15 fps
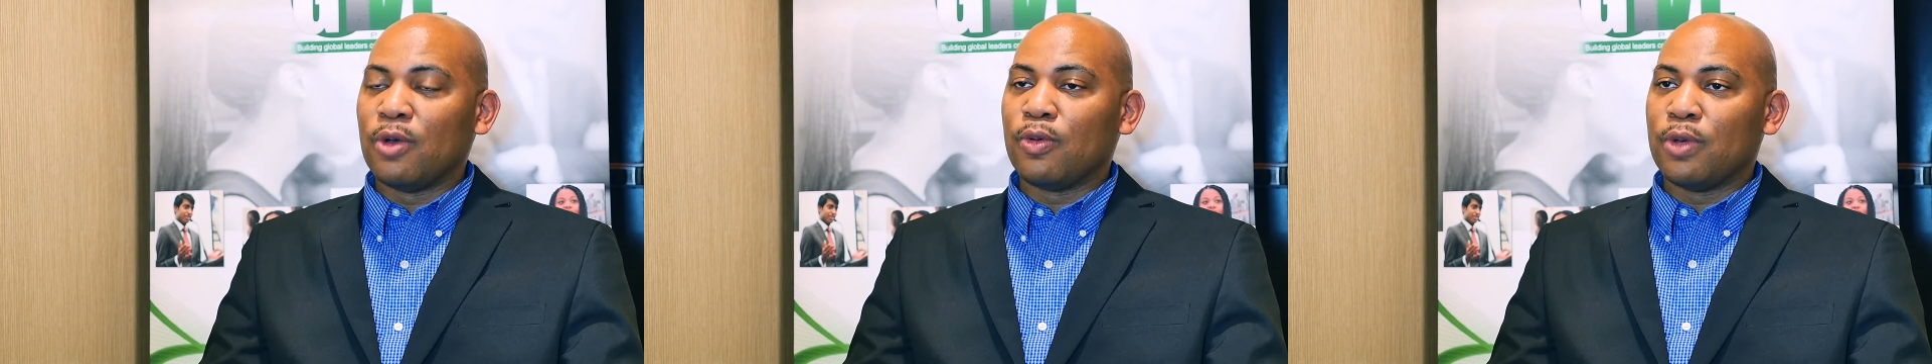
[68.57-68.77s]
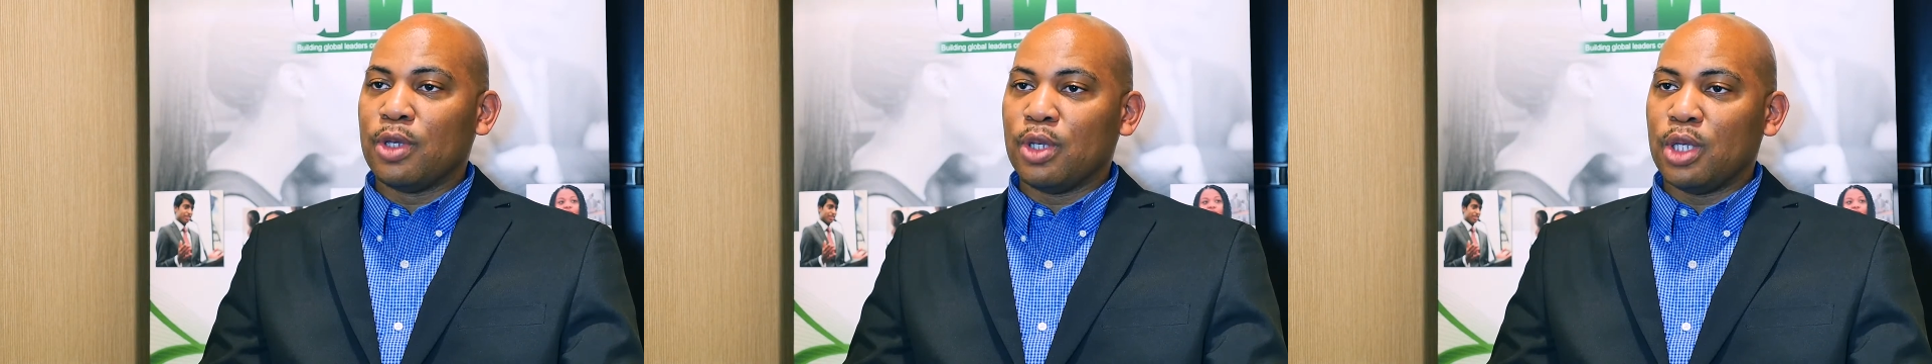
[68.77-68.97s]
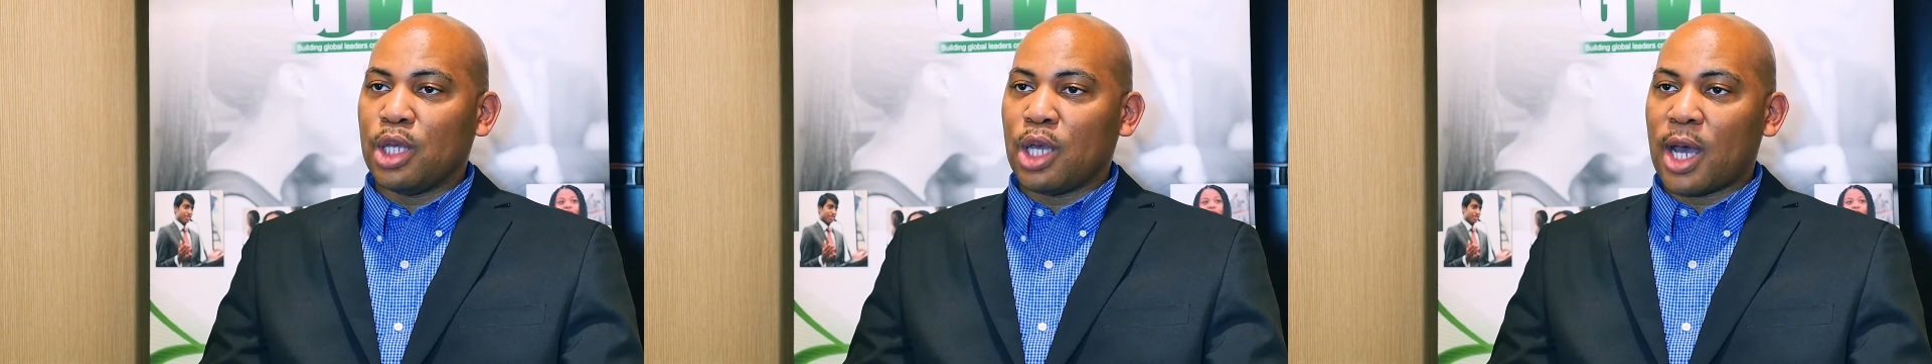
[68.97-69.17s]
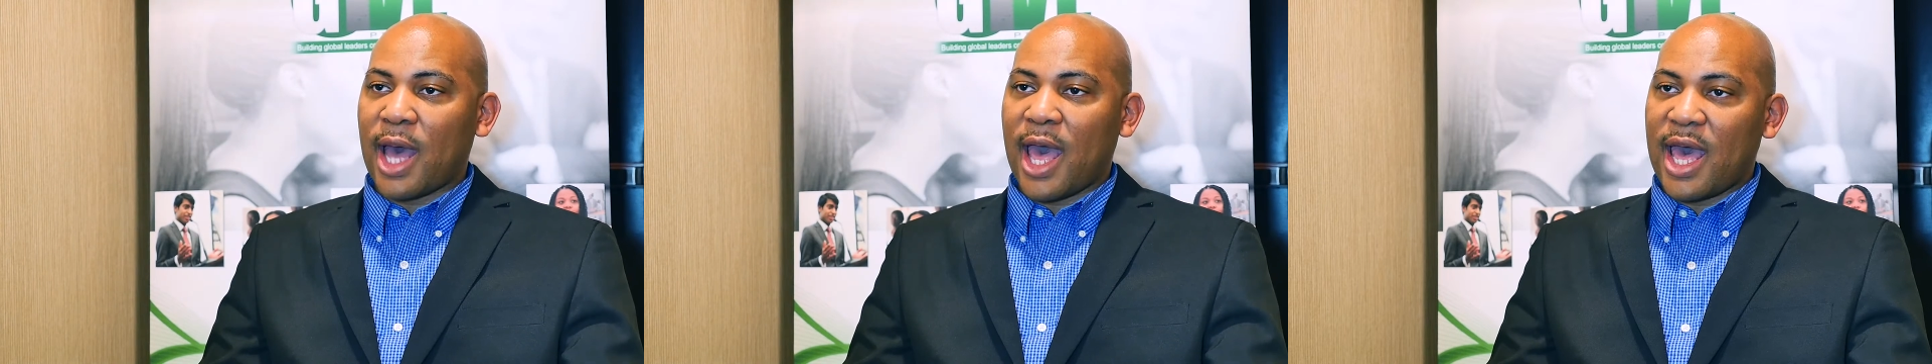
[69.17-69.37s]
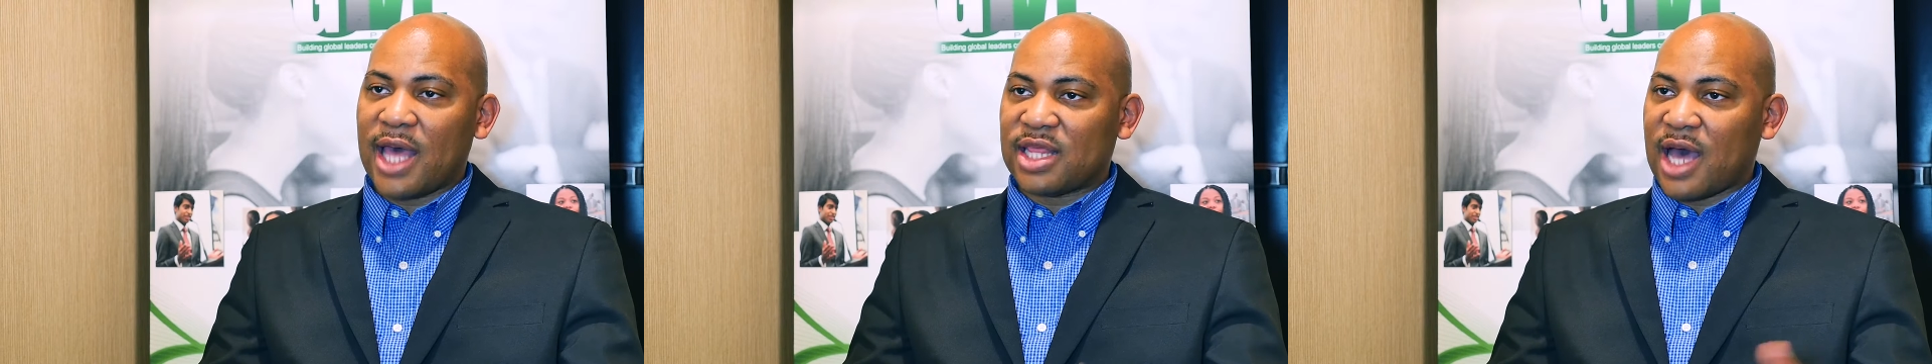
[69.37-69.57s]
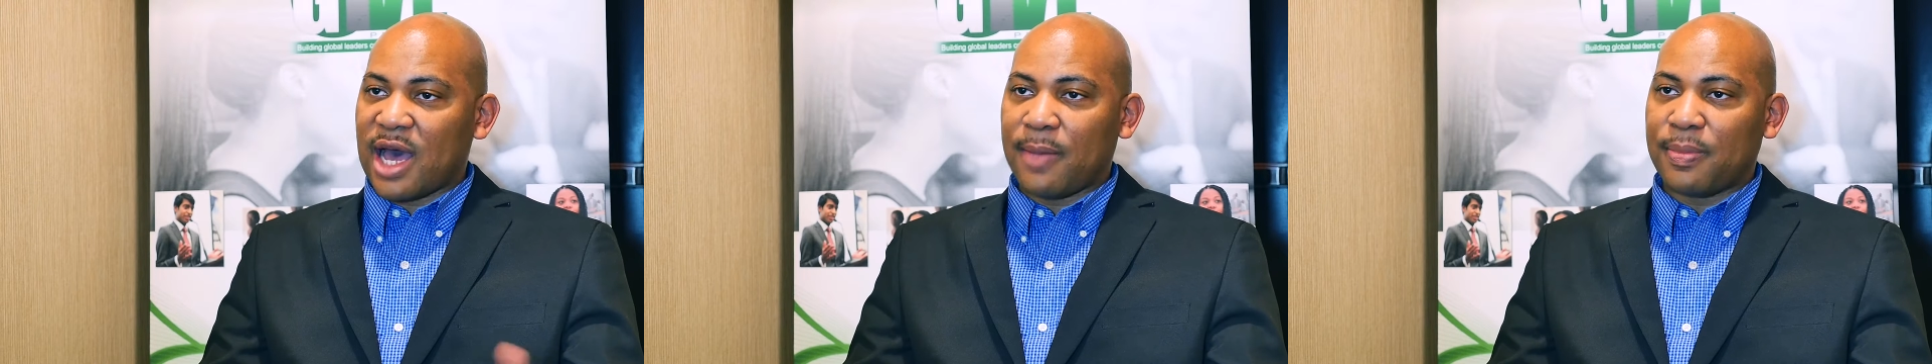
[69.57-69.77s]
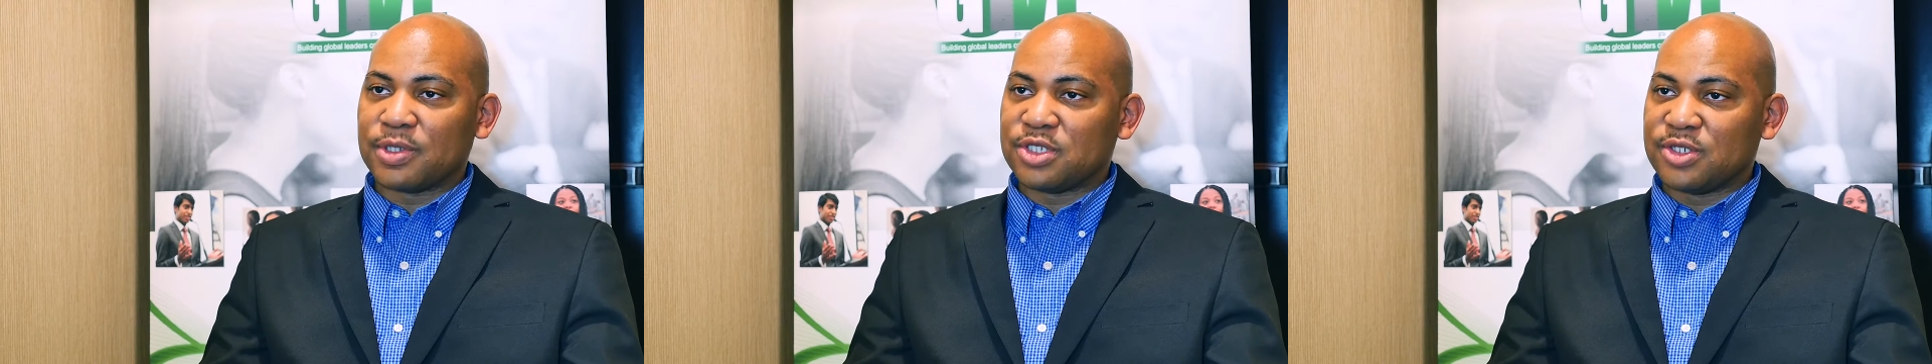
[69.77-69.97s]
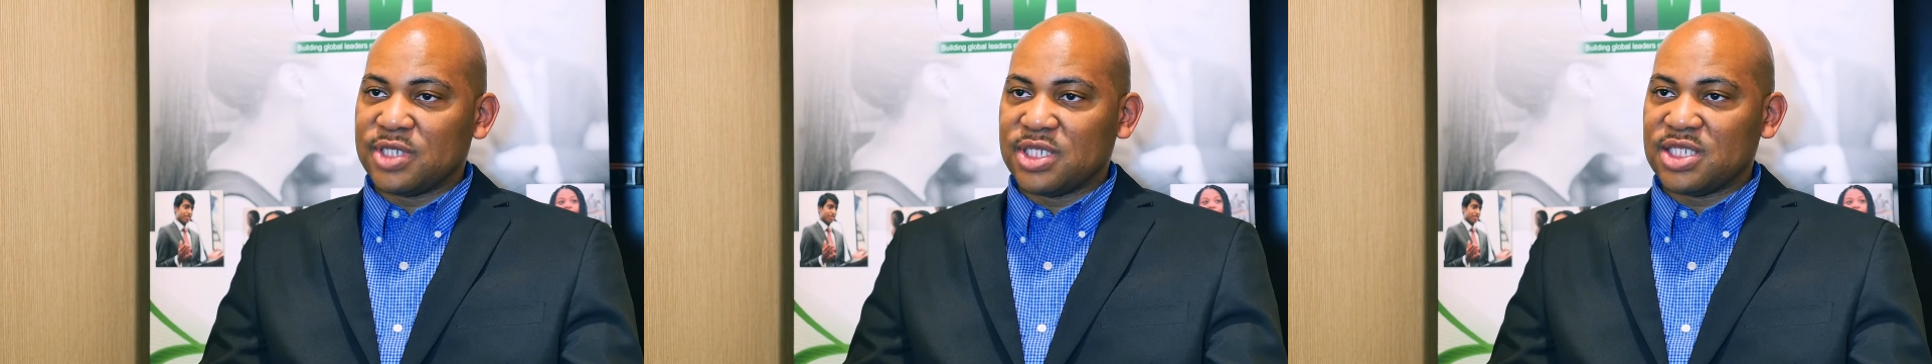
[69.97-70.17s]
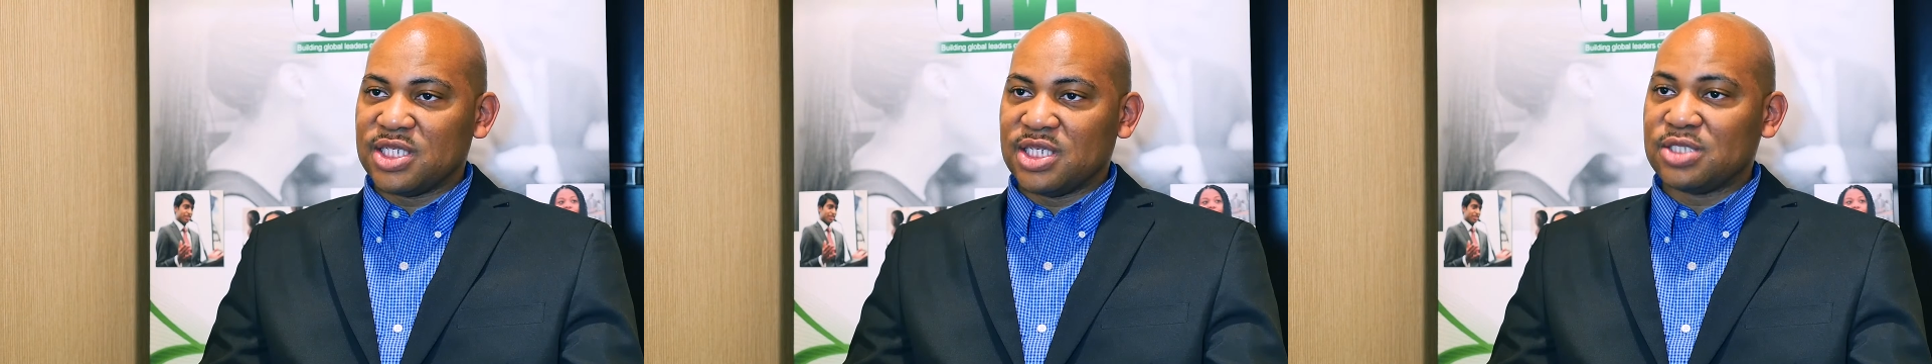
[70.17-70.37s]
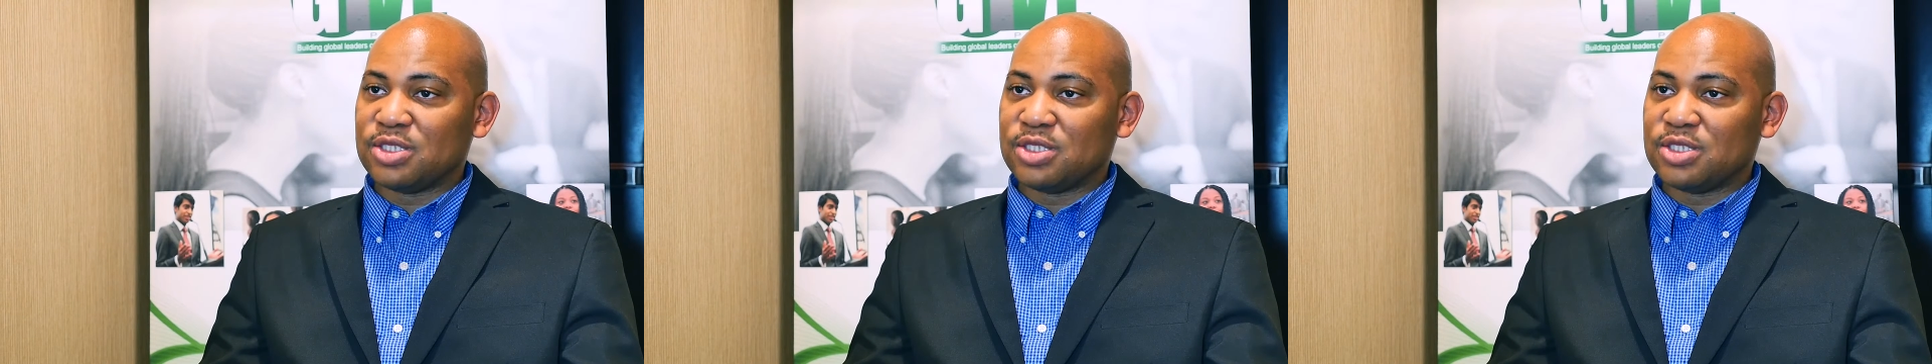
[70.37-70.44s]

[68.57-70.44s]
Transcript: We had the opportunity